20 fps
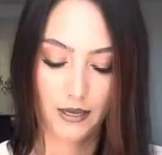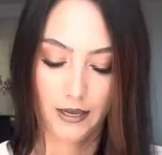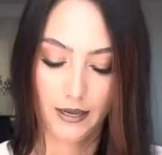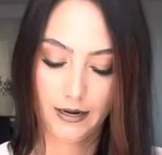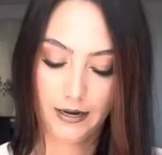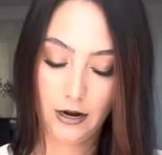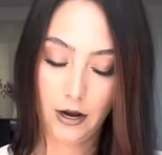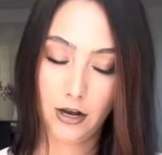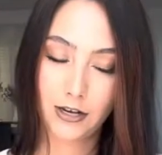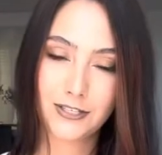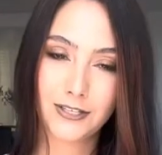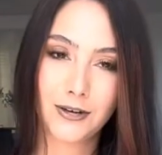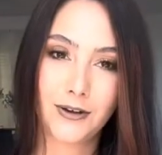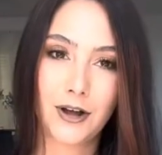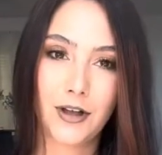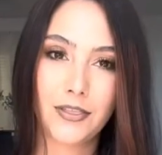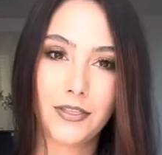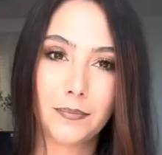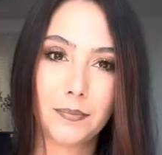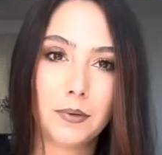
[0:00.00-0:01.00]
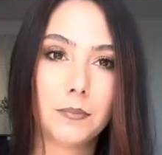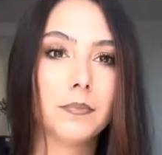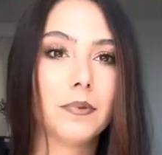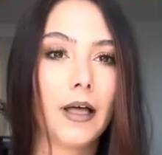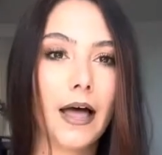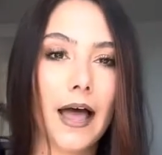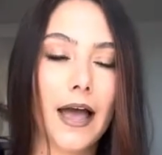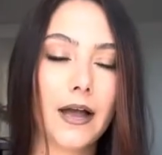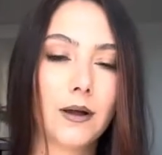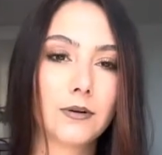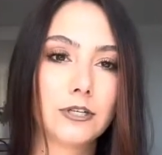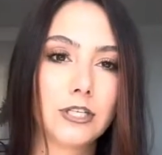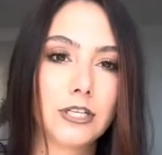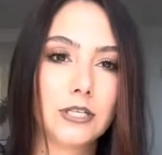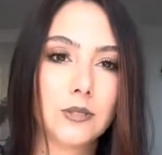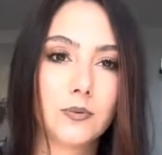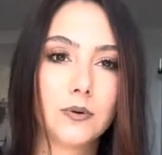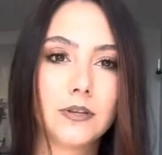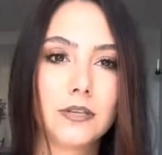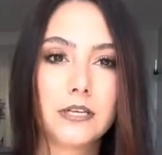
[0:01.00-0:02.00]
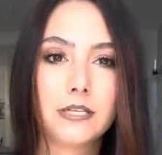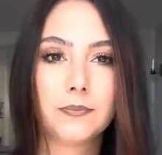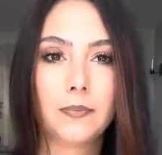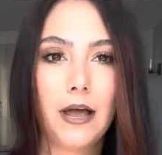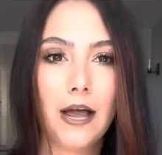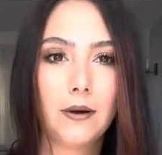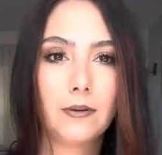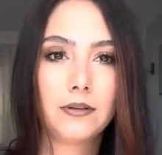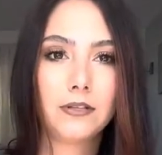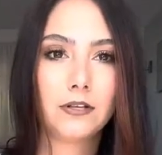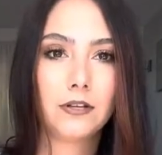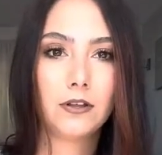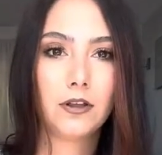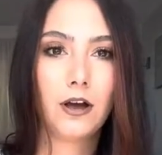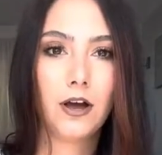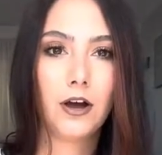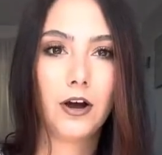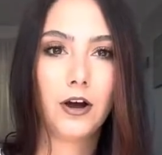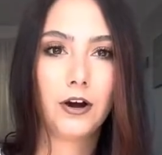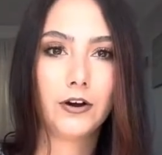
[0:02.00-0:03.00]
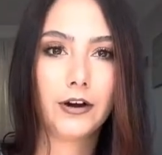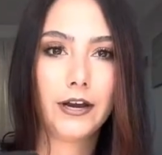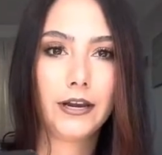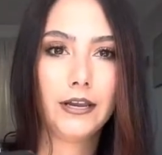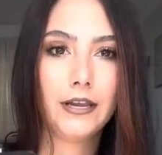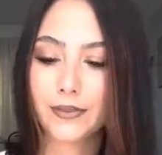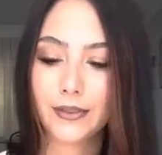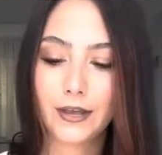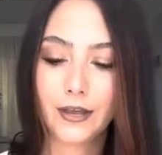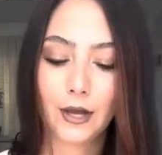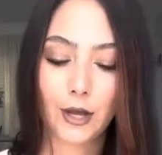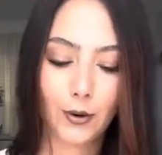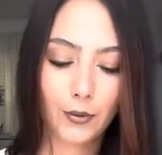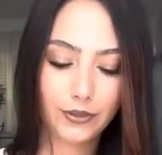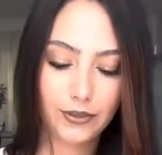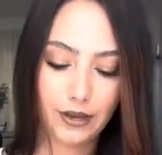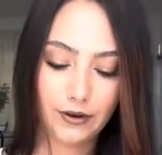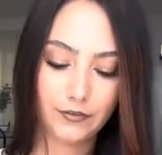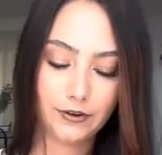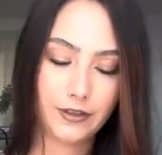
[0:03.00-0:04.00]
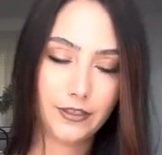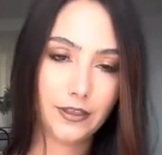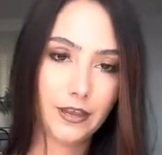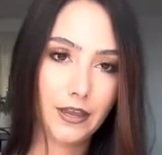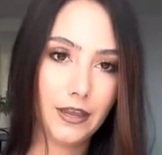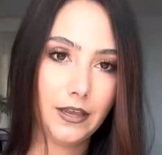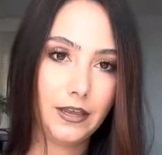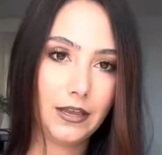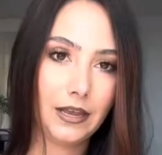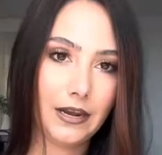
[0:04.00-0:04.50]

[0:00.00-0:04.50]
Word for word: And I also got them in black, which he's wore these black ones a lot already. And they go with everything.